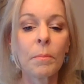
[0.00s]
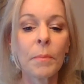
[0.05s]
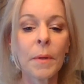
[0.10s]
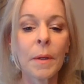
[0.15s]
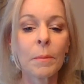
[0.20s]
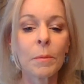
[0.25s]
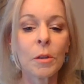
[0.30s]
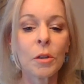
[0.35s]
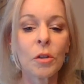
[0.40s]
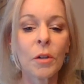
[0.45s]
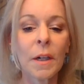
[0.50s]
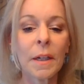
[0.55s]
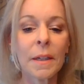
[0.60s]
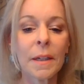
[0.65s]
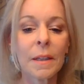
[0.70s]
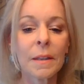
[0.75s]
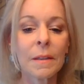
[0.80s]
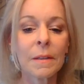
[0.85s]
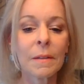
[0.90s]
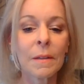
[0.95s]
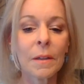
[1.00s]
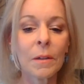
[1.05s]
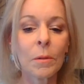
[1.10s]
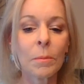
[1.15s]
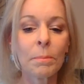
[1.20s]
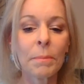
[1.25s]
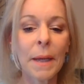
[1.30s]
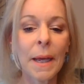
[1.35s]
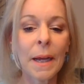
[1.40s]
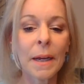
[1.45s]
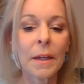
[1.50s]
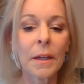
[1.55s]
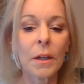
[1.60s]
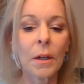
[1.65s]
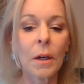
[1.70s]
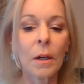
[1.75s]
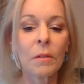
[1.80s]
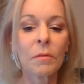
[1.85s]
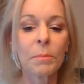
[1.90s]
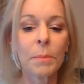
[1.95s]
Now I'm going to try to get this little backing
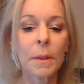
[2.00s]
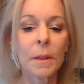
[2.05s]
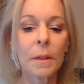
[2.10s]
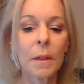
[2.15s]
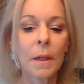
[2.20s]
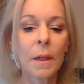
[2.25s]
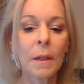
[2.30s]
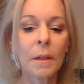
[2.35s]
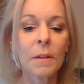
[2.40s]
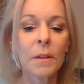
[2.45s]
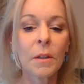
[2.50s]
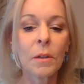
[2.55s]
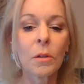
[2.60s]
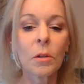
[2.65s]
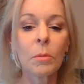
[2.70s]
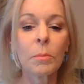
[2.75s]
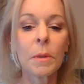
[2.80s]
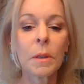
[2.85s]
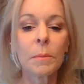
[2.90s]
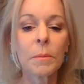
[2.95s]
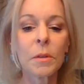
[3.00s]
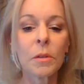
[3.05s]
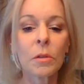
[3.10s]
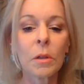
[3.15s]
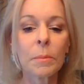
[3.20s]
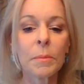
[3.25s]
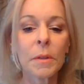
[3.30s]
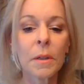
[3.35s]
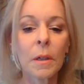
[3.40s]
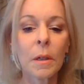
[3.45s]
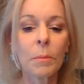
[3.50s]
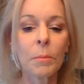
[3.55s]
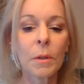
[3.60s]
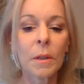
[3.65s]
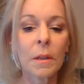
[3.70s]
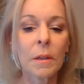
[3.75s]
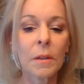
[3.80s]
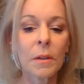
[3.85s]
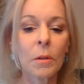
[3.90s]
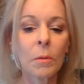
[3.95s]
off, but the aluminum strips come
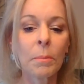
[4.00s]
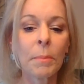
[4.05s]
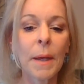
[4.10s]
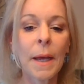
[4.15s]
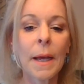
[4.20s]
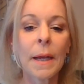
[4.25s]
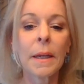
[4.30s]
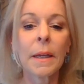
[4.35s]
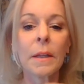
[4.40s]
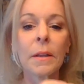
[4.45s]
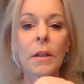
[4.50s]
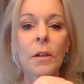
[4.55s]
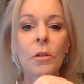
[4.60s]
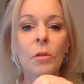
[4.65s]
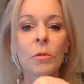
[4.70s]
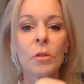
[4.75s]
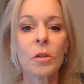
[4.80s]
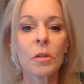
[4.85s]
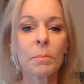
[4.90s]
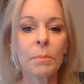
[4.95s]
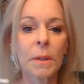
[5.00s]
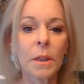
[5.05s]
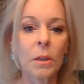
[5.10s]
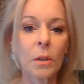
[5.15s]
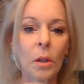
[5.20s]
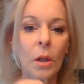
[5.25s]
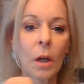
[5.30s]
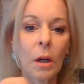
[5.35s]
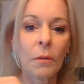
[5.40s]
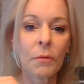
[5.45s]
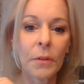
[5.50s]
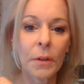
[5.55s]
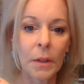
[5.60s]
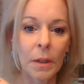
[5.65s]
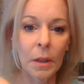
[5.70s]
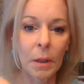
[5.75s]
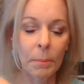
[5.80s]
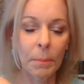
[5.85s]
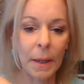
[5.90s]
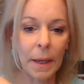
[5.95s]
with a little backing that you just peel off, and
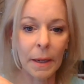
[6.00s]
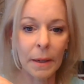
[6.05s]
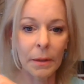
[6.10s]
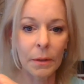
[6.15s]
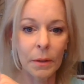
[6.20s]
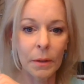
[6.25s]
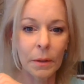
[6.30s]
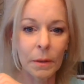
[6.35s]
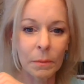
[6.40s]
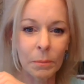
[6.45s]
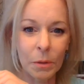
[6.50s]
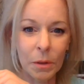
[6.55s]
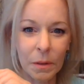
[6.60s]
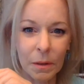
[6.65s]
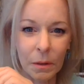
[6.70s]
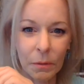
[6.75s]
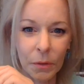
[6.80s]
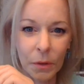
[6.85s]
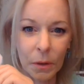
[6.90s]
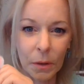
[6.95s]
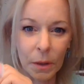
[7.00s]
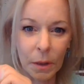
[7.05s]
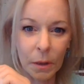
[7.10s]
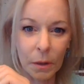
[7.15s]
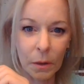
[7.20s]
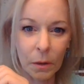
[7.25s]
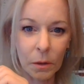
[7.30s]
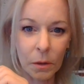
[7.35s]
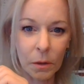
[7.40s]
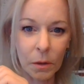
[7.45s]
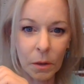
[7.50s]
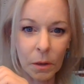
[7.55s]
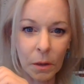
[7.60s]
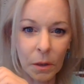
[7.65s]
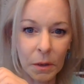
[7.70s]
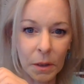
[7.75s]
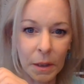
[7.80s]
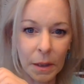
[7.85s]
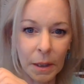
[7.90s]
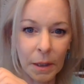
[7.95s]
then the back of the, let me see if you can get a look, good
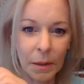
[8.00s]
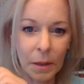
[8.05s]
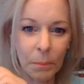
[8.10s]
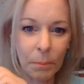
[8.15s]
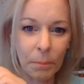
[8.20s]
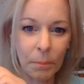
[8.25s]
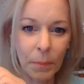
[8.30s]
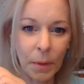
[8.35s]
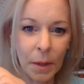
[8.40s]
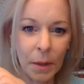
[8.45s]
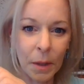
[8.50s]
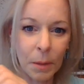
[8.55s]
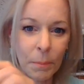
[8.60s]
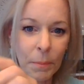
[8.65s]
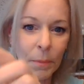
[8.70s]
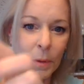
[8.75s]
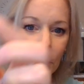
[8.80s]
look at that, the, and the,